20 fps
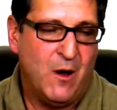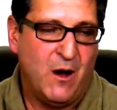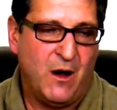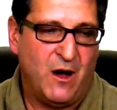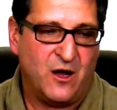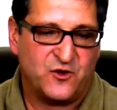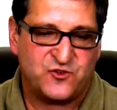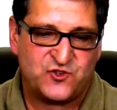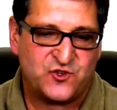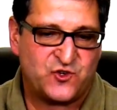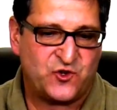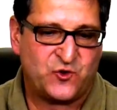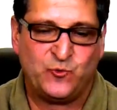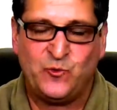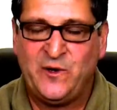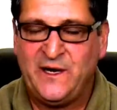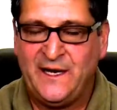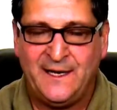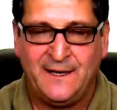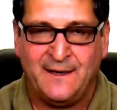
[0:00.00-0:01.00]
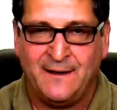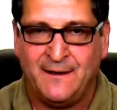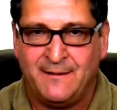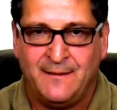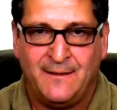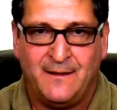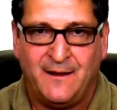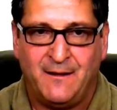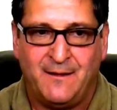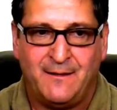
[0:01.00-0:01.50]
a screen
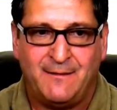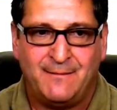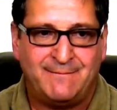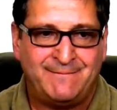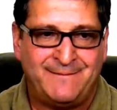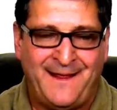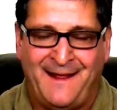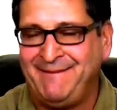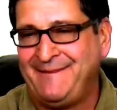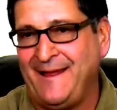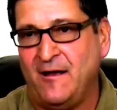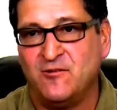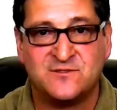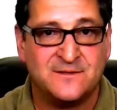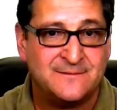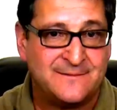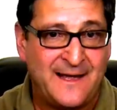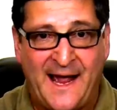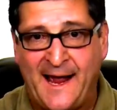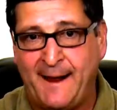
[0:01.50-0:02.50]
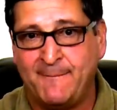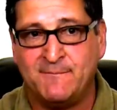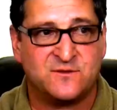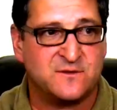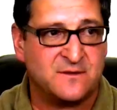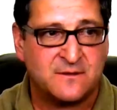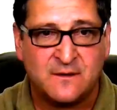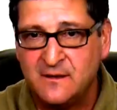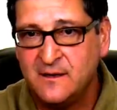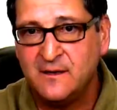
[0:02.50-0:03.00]
10,000
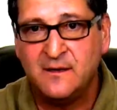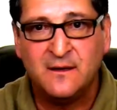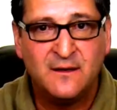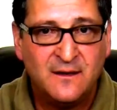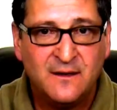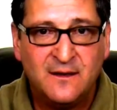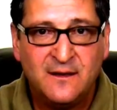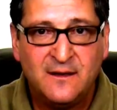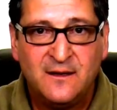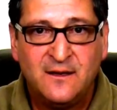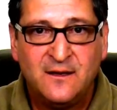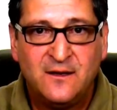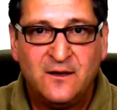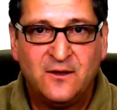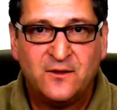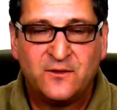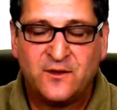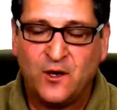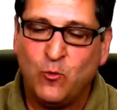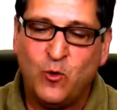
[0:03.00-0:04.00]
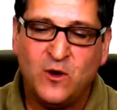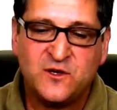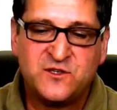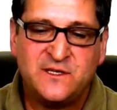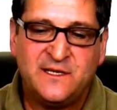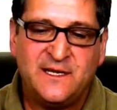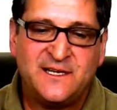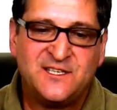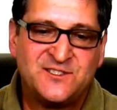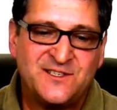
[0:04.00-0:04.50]
times. There
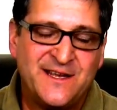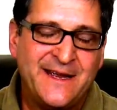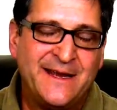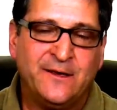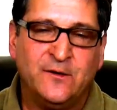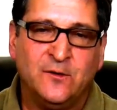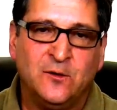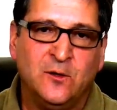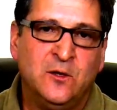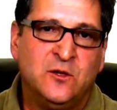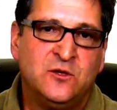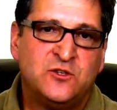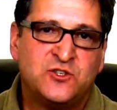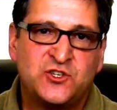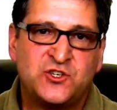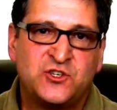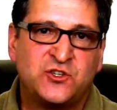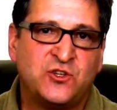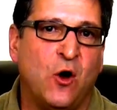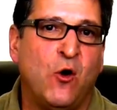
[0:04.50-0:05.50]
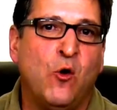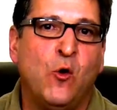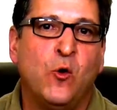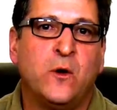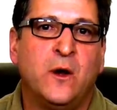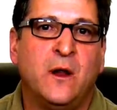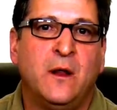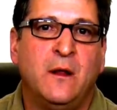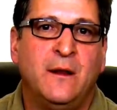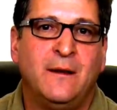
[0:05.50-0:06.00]
wasn't a single
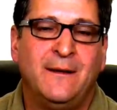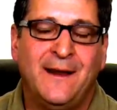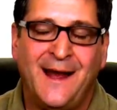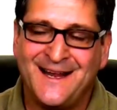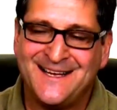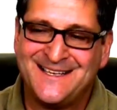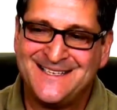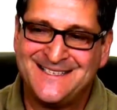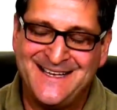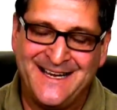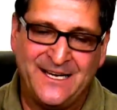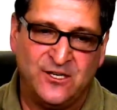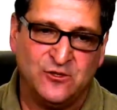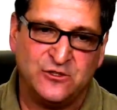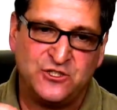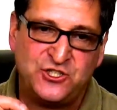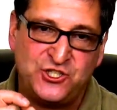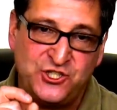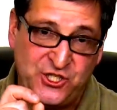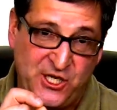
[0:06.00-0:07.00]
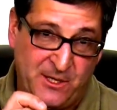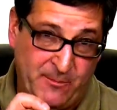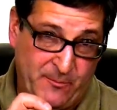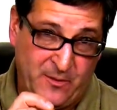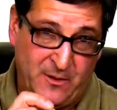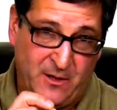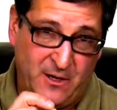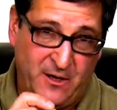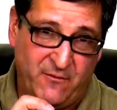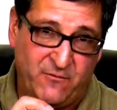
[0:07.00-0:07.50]
stone, not a single
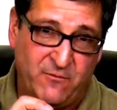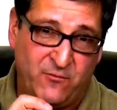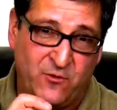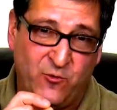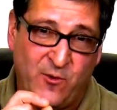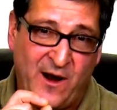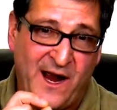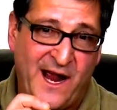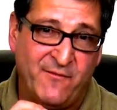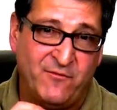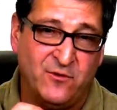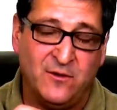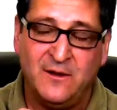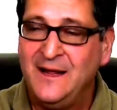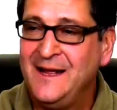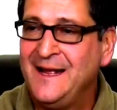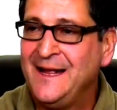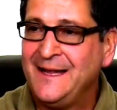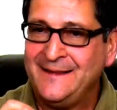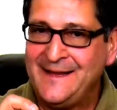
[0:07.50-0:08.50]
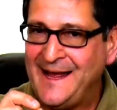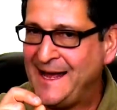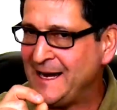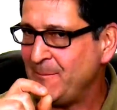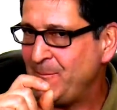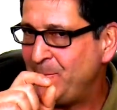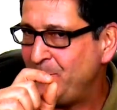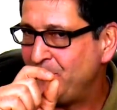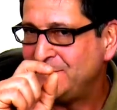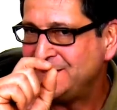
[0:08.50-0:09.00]
chip of gravel, not
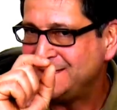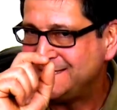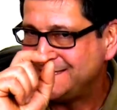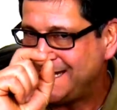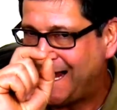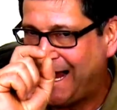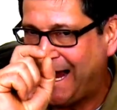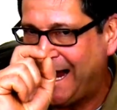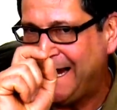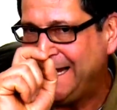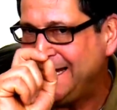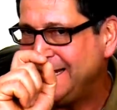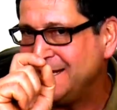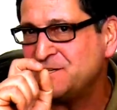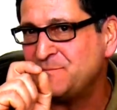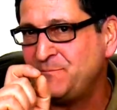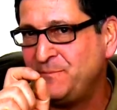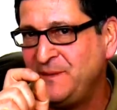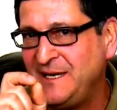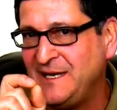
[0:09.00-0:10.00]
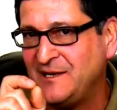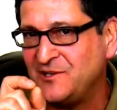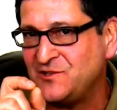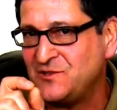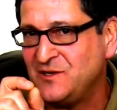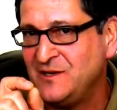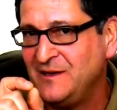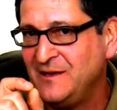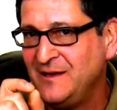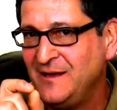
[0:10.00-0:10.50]
a tiniest
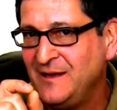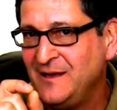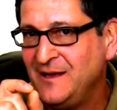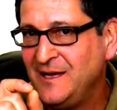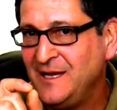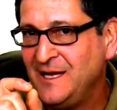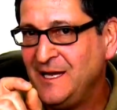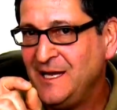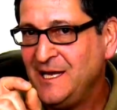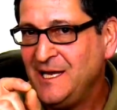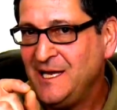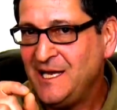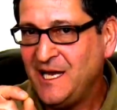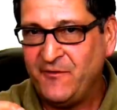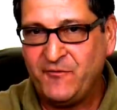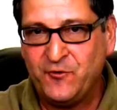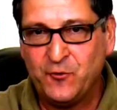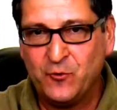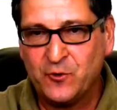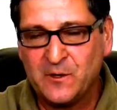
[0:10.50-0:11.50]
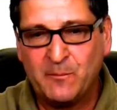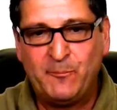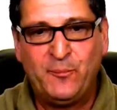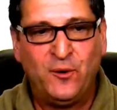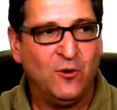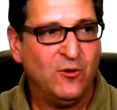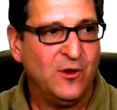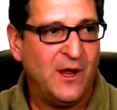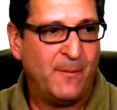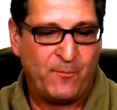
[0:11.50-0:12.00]
piece. If you were to
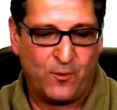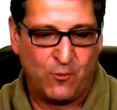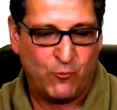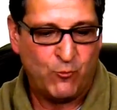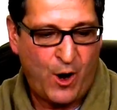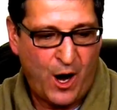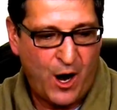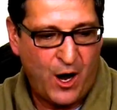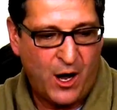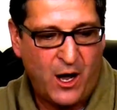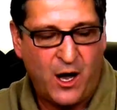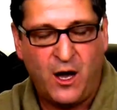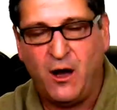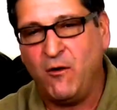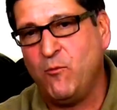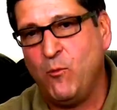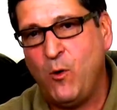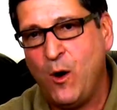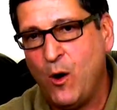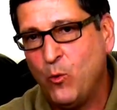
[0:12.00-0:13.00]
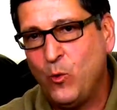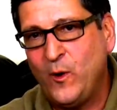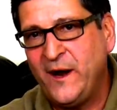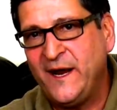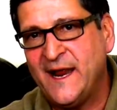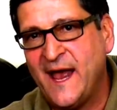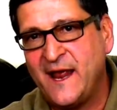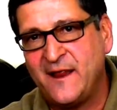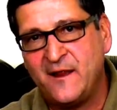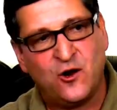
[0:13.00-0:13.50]
pull up a
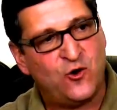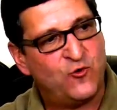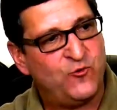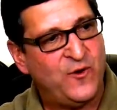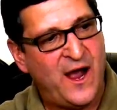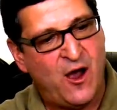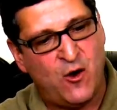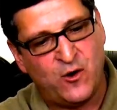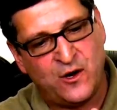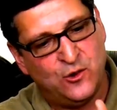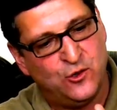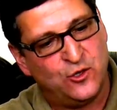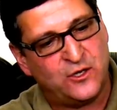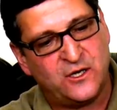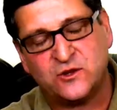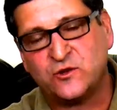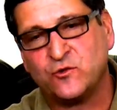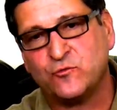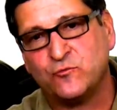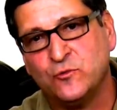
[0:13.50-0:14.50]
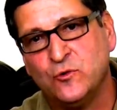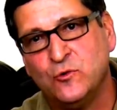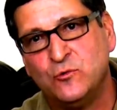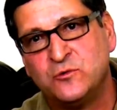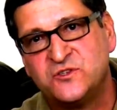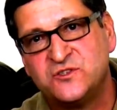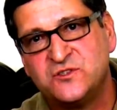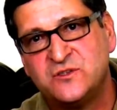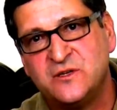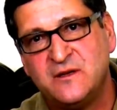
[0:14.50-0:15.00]
weed out of the ground and look at the
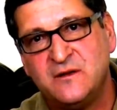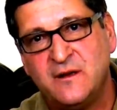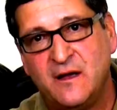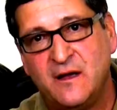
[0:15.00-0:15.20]
roots,